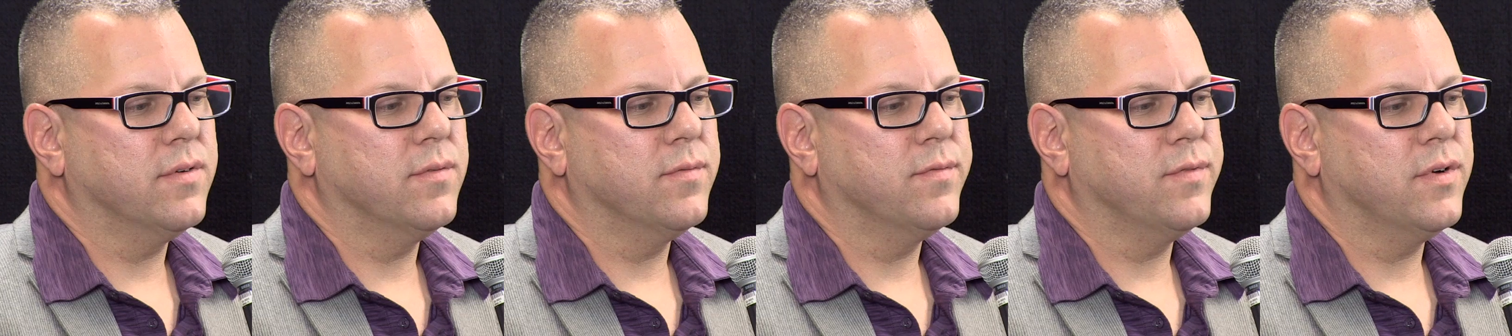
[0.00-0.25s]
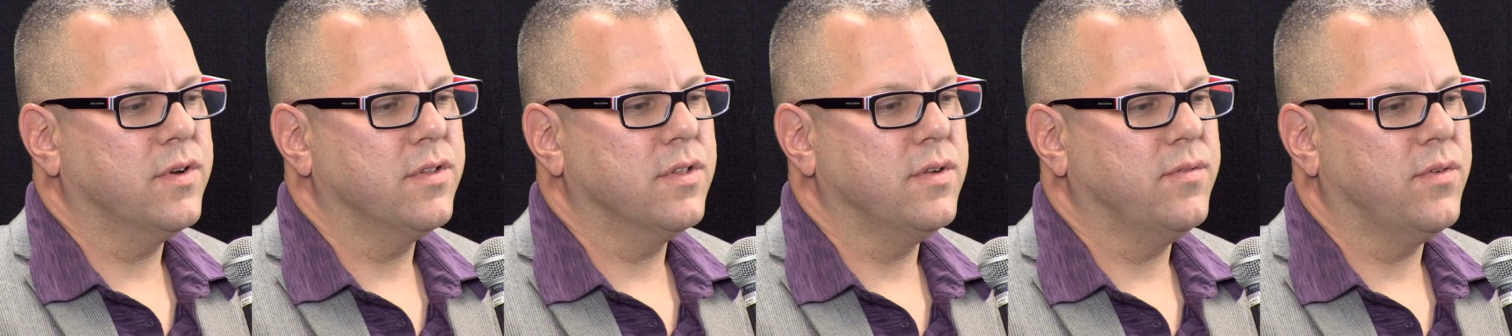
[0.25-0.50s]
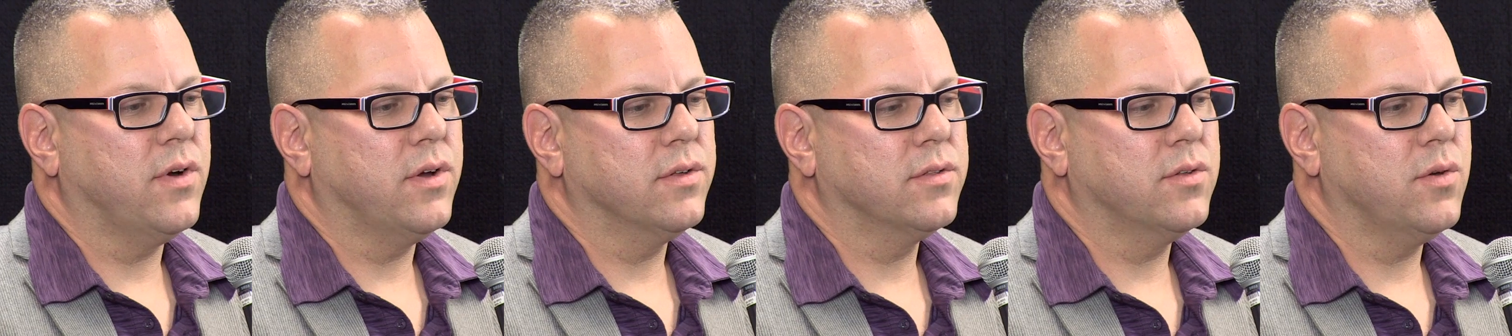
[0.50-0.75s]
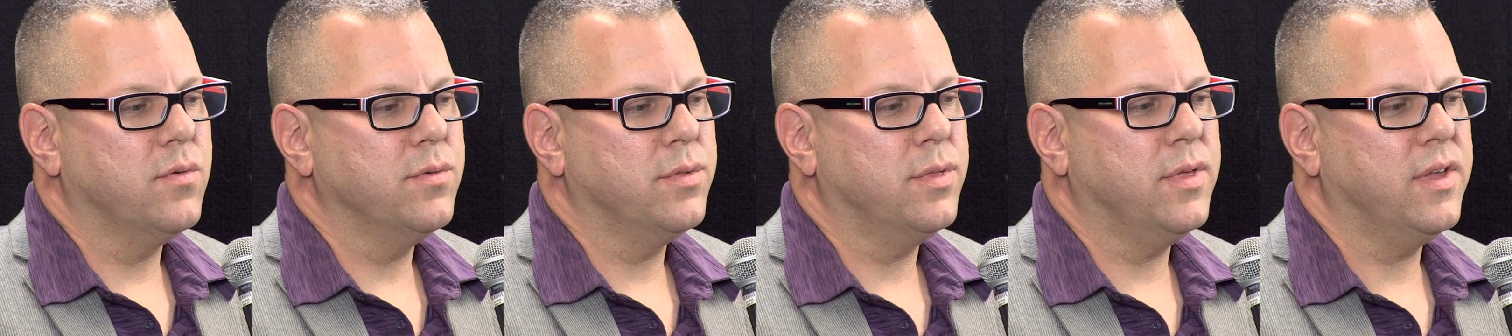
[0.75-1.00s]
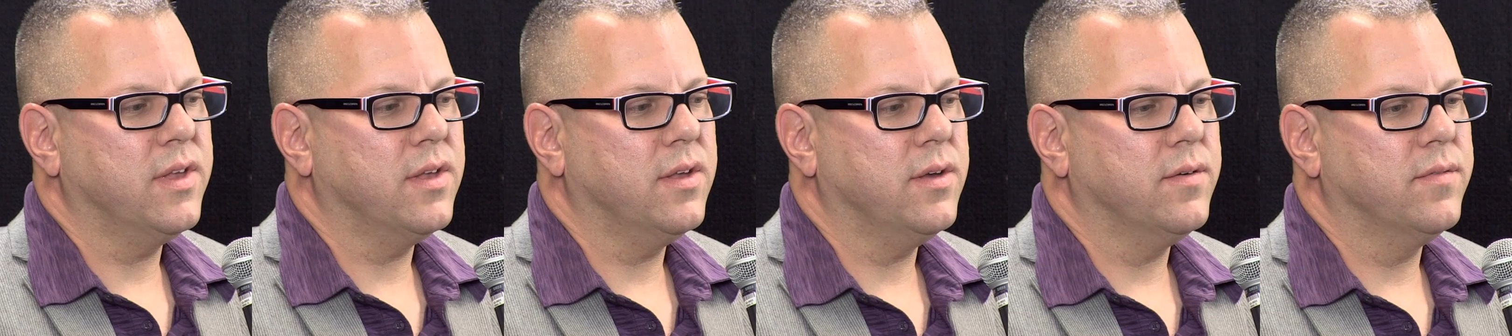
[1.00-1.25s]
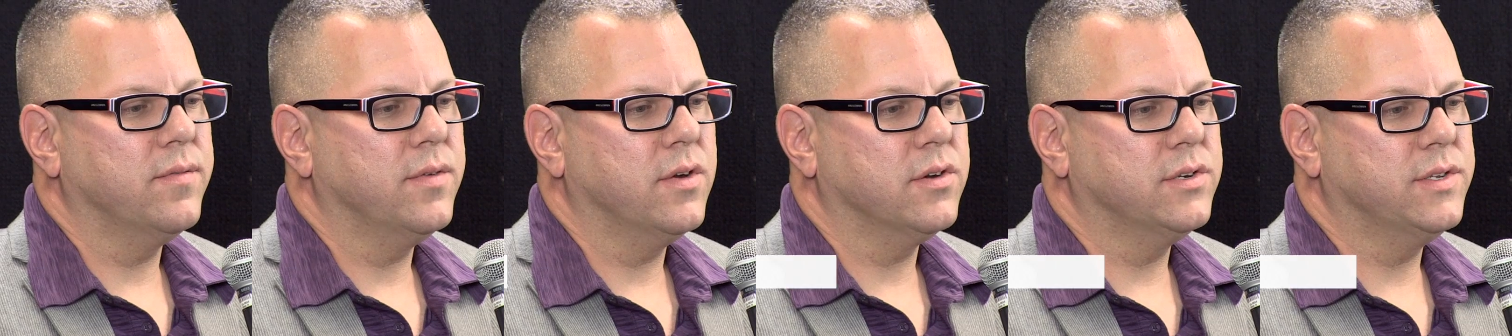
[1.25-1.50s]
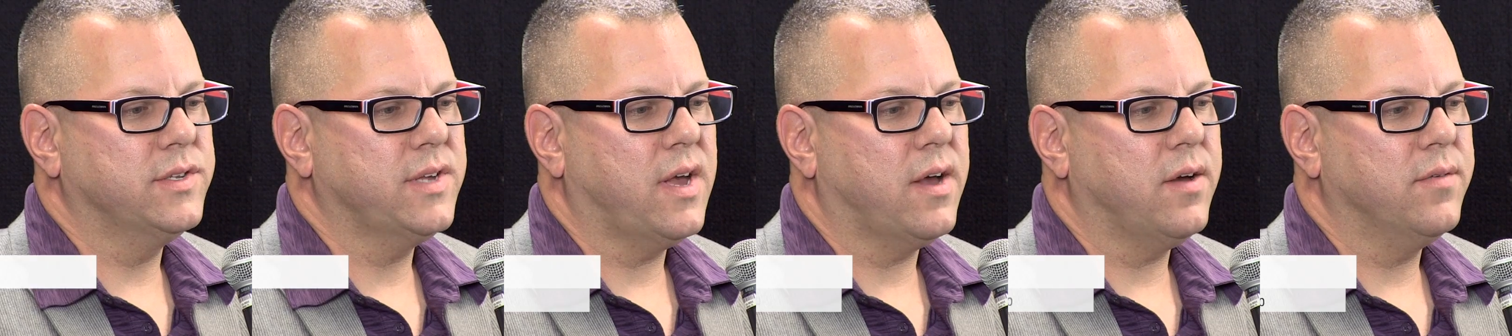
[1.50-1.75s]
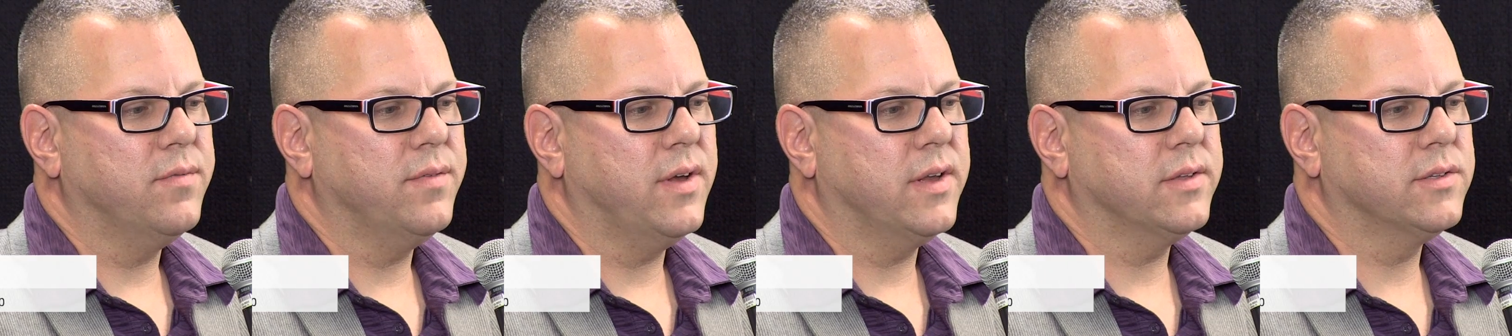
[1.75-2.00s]
first of all, don't think of
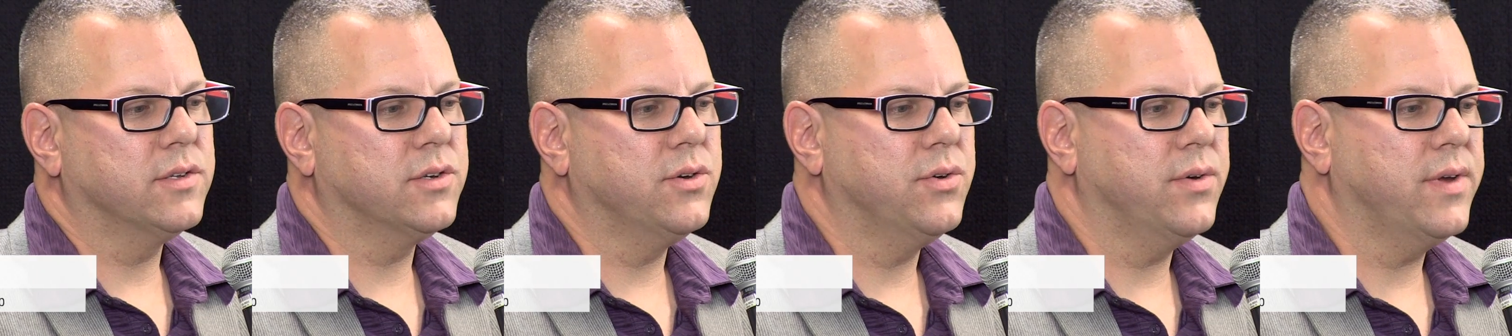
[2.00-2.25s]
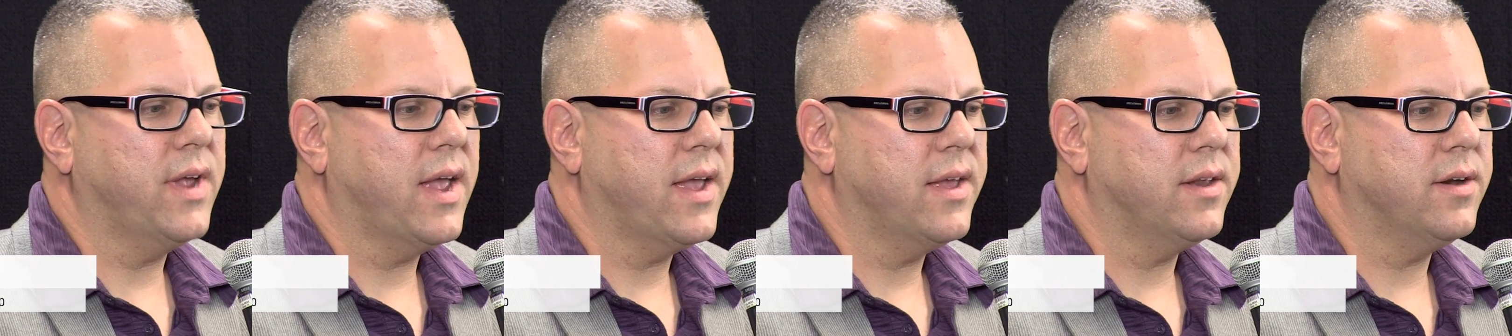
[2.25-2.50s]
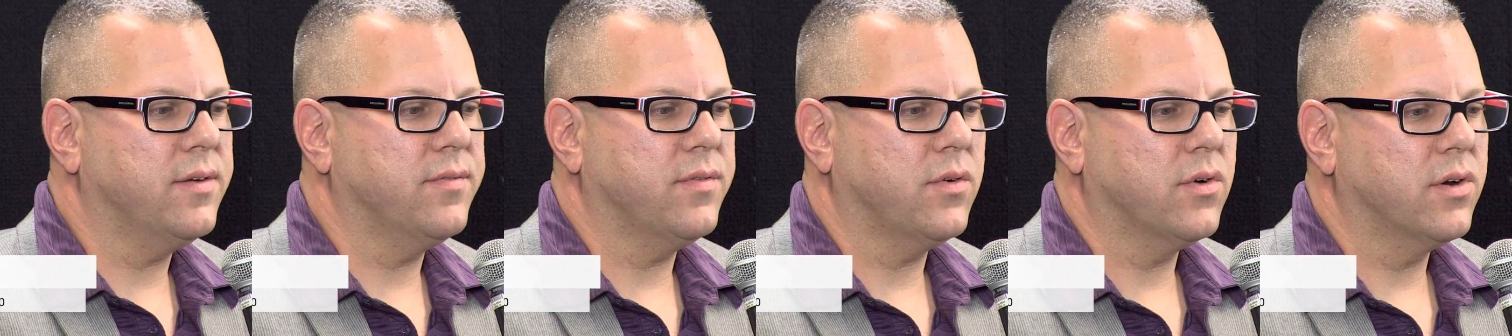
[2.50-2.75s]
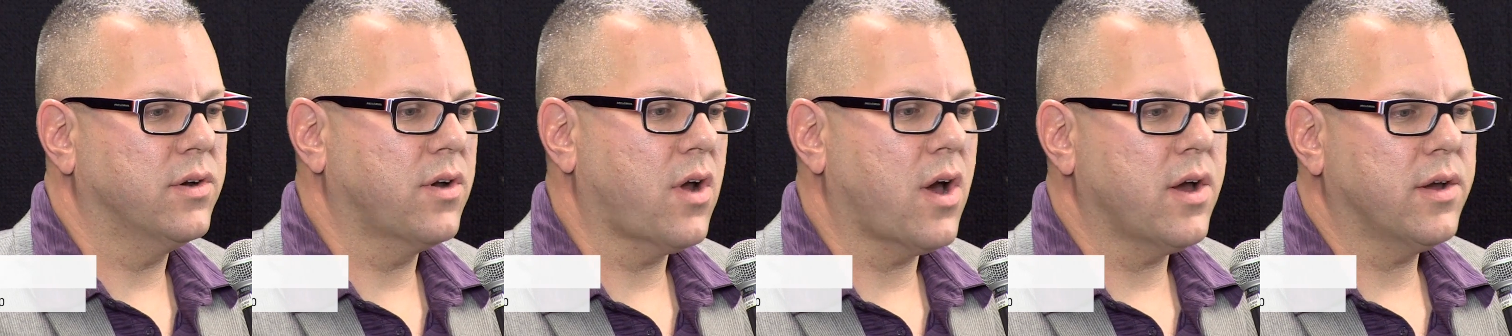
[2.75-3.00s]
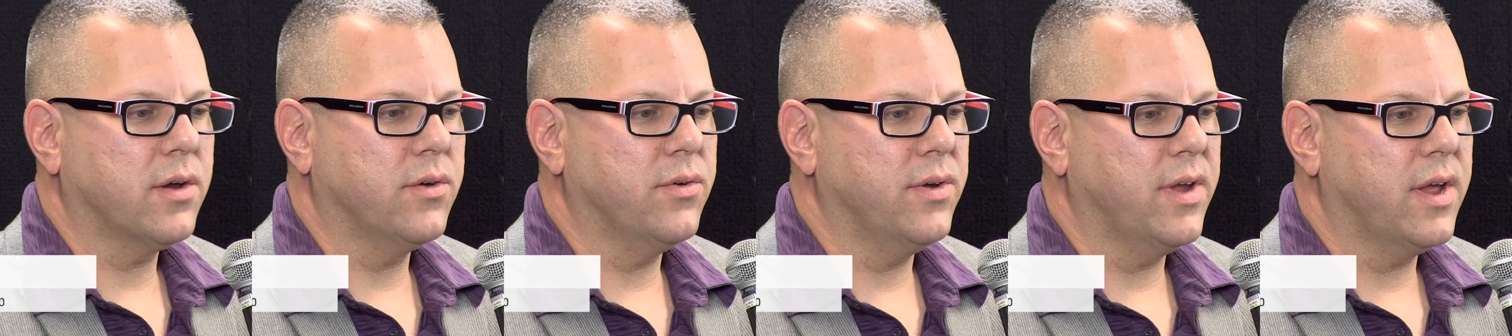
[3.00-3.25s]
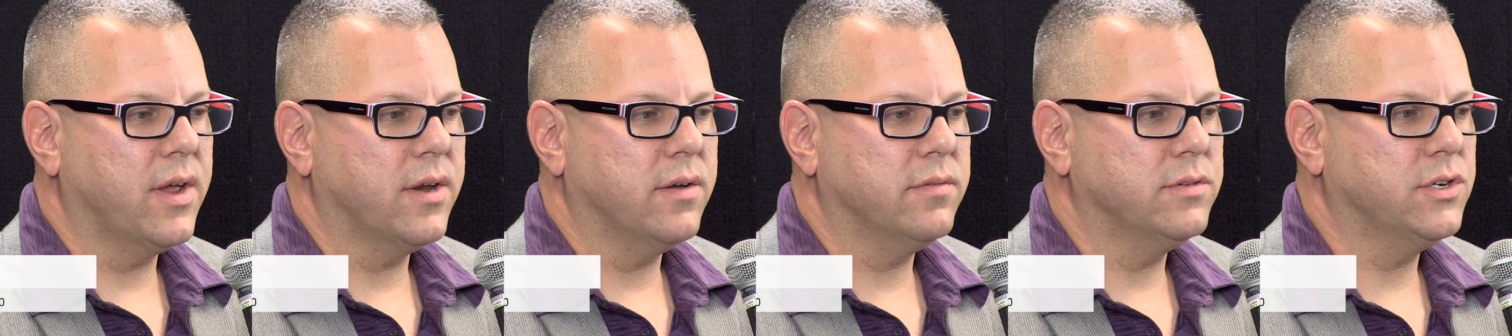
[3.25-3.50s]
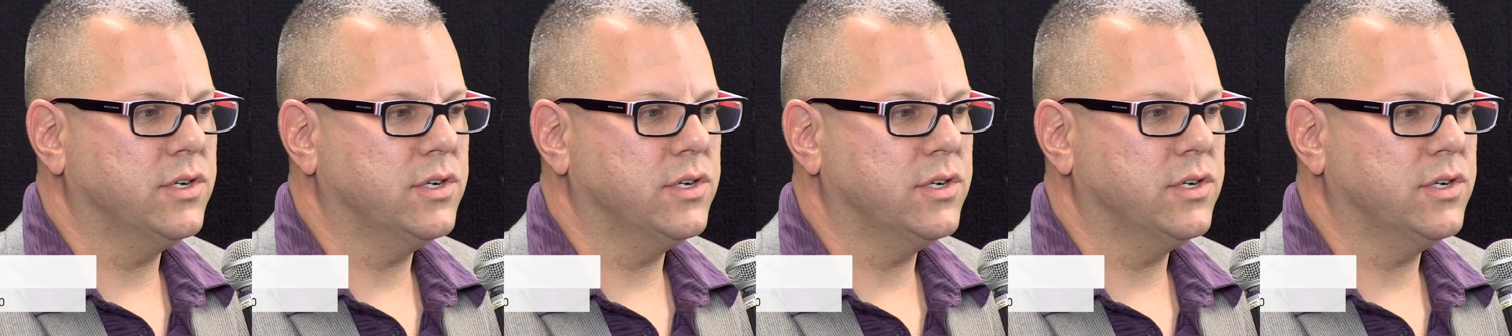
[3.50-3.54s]
yourself as creative or not creative.